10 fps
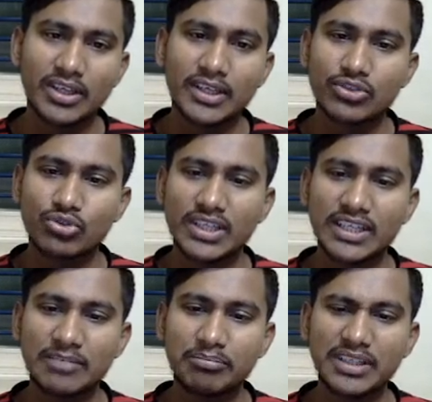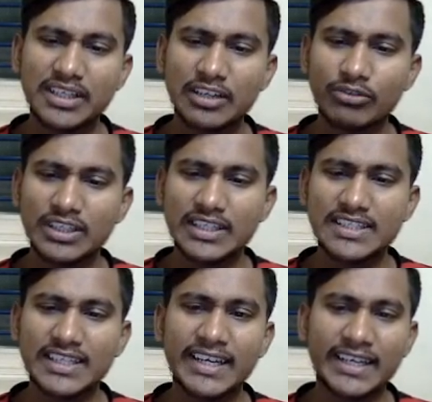So here bigger one is
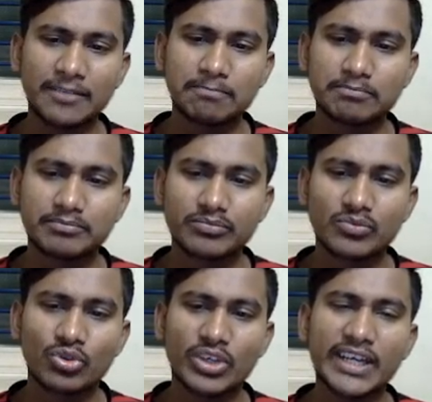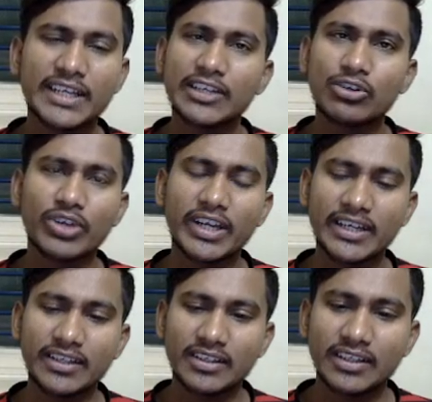8. So 8 into 8.
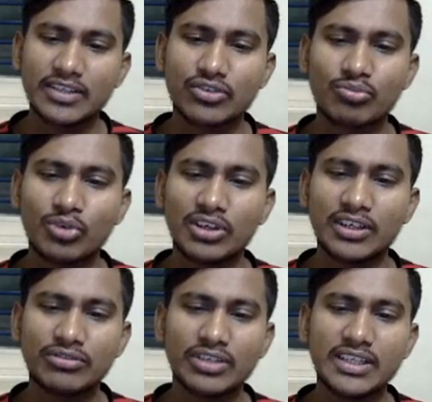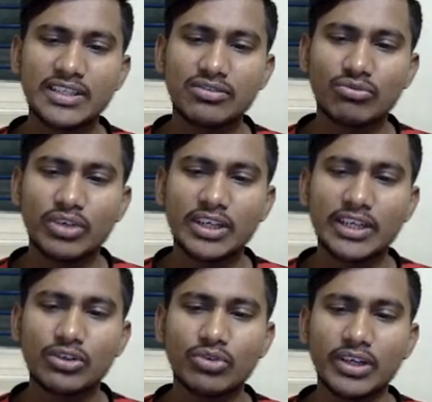Smaller one is 1
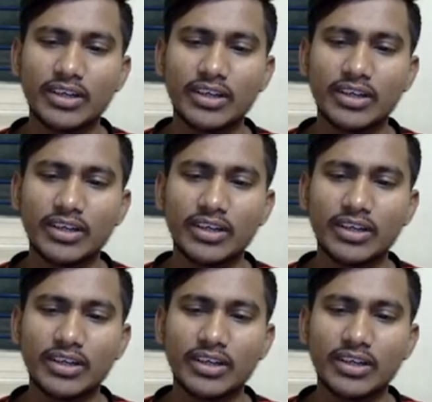into 1.